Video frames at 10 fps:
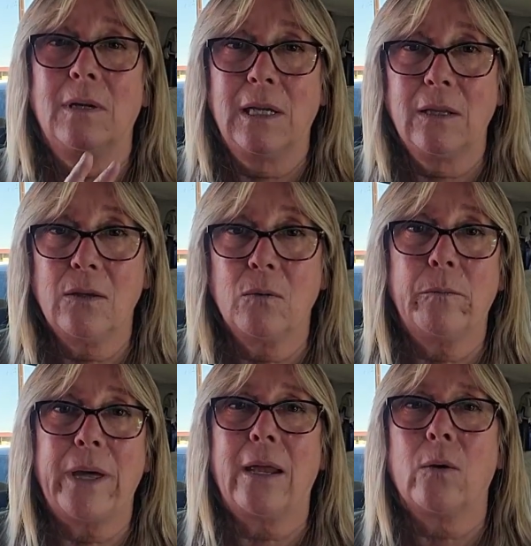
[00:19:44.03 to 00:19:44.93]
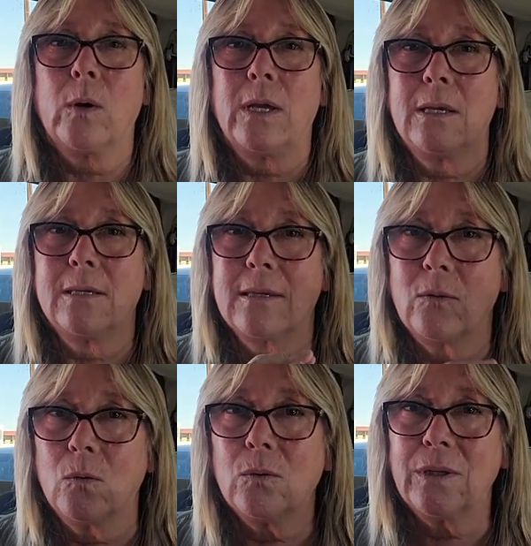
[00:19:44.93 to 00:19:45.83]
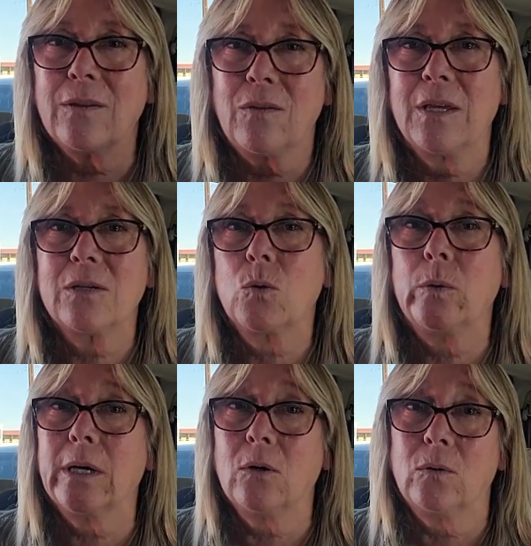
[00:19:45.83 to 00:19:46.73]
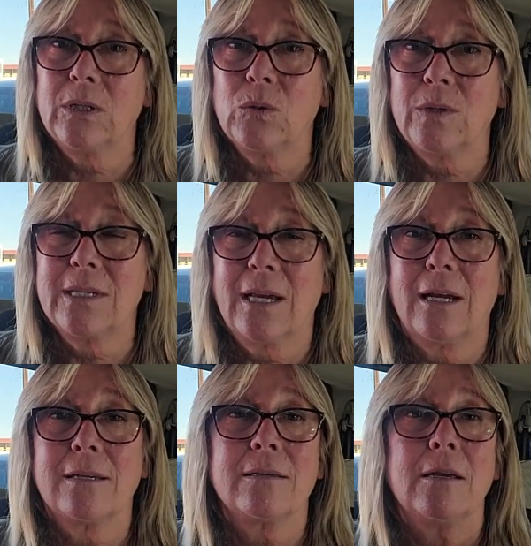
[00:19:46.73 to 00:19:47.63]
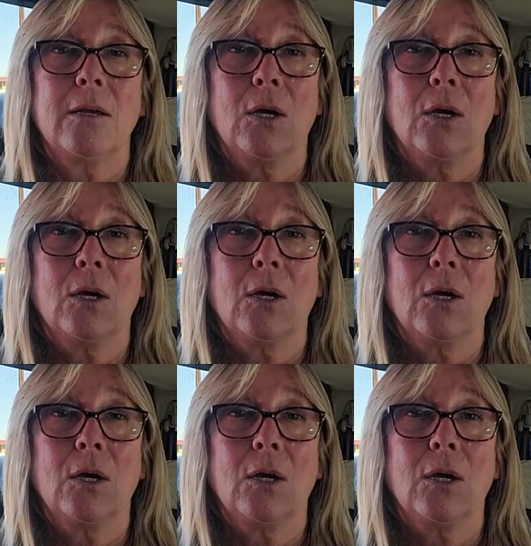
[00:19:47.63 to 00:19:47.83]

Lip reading: lithium batteries and all the things we are going to discuss